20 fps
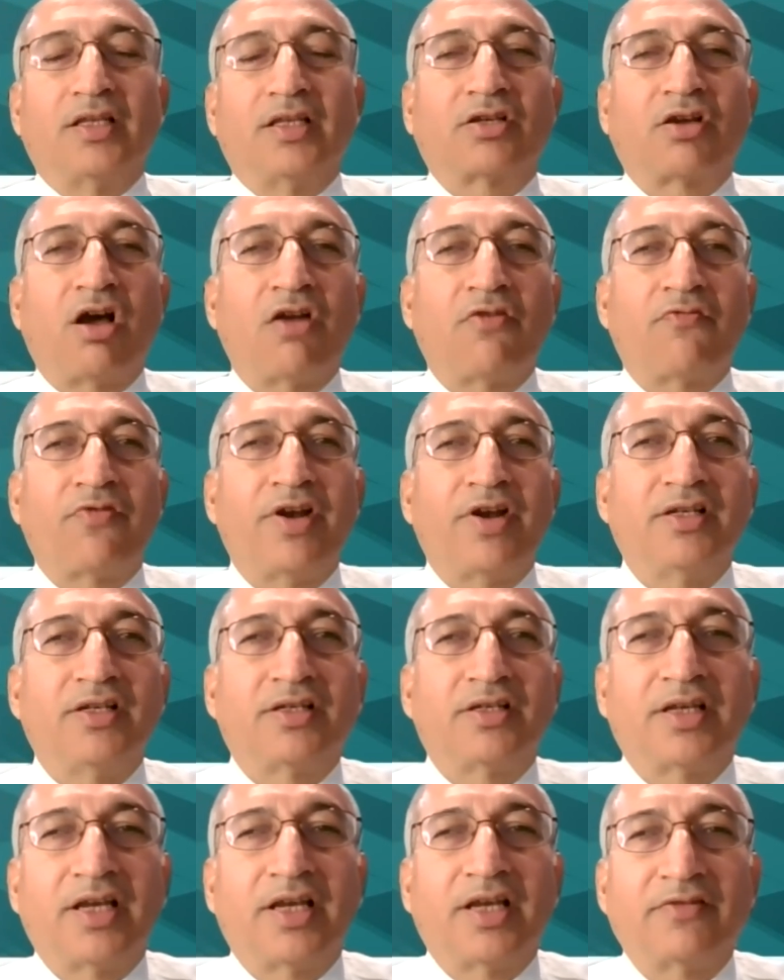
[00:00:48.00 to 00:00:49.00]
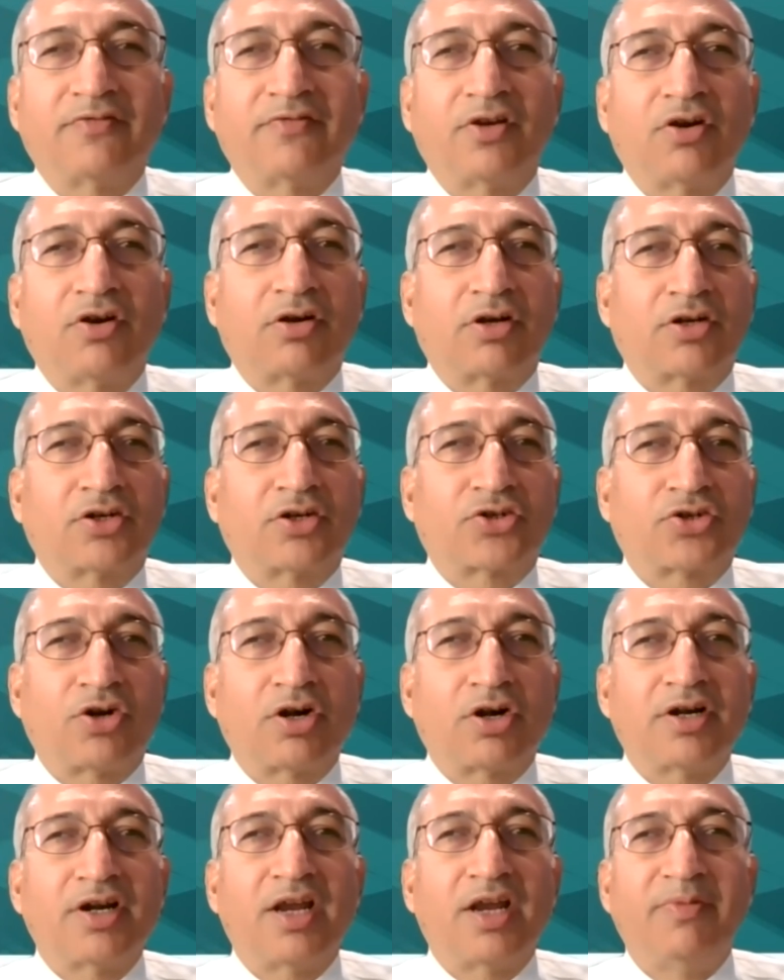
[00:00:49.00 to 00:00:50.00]
This conference, as we
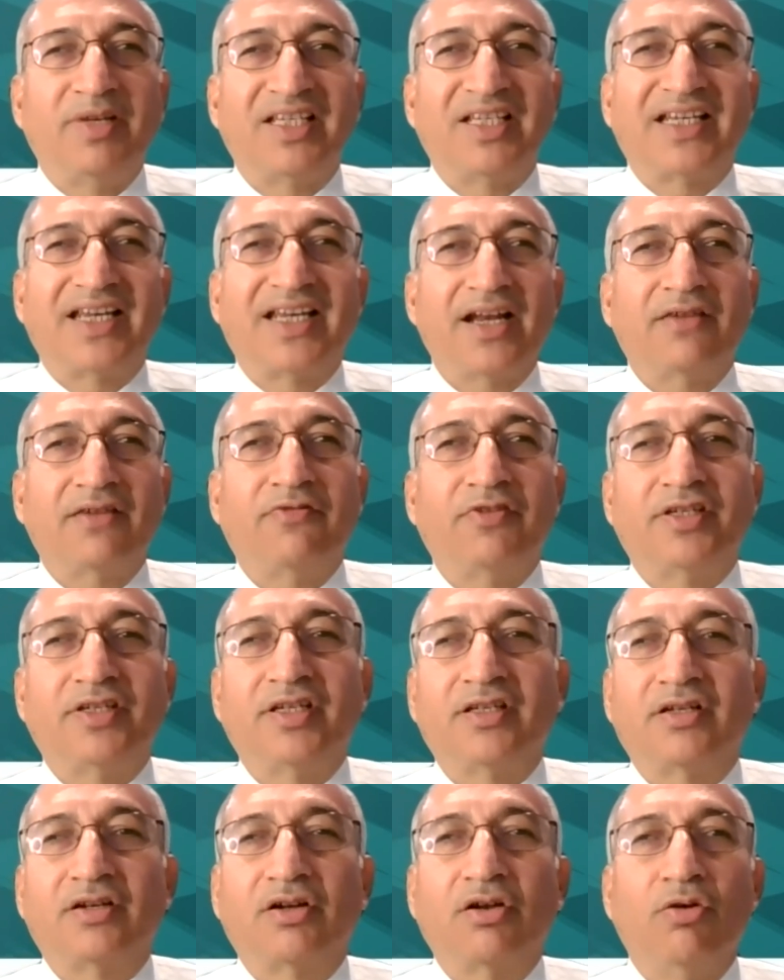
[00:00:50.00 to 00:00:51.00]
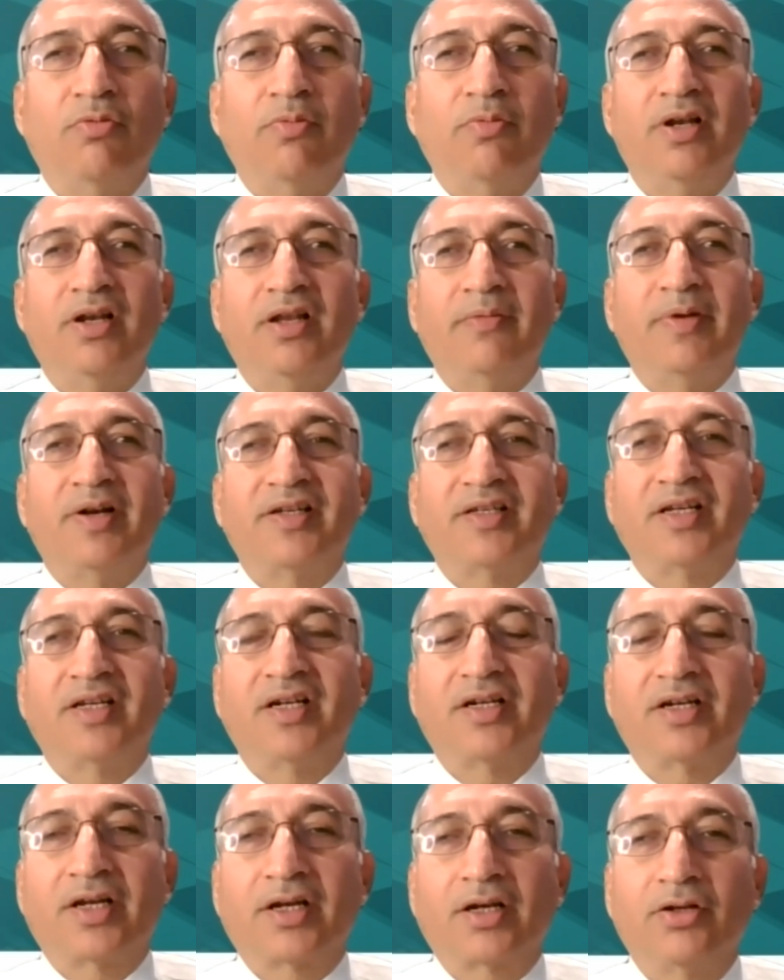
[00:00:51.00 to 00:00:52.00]
short name is GET, which is Global
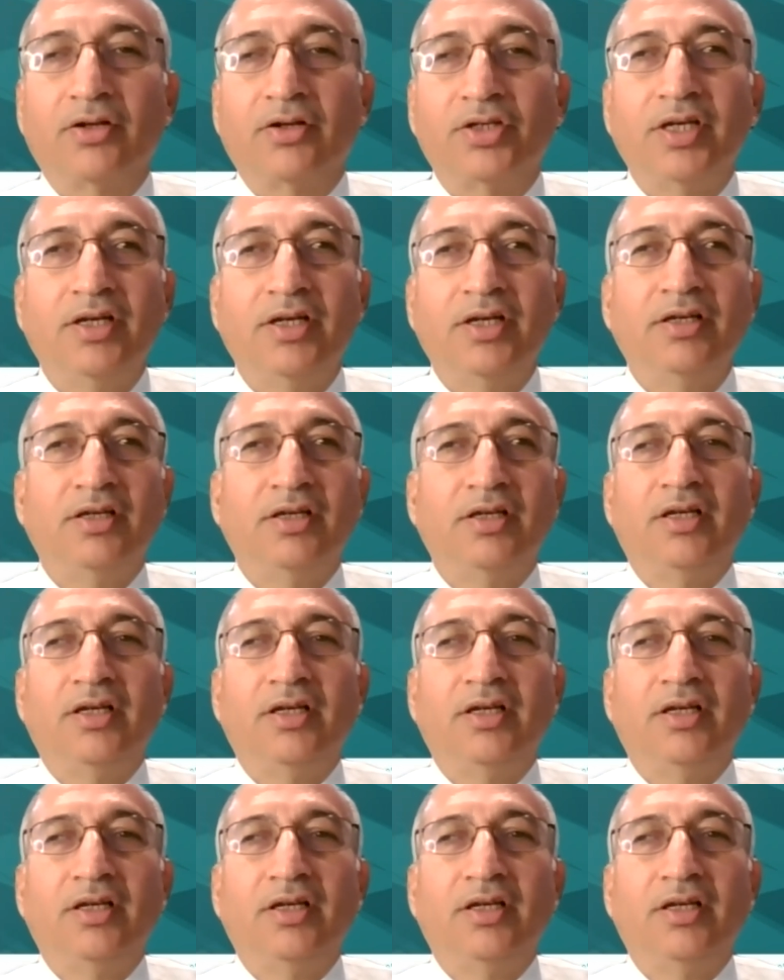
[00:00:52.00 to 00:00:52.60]
Emerging Technology,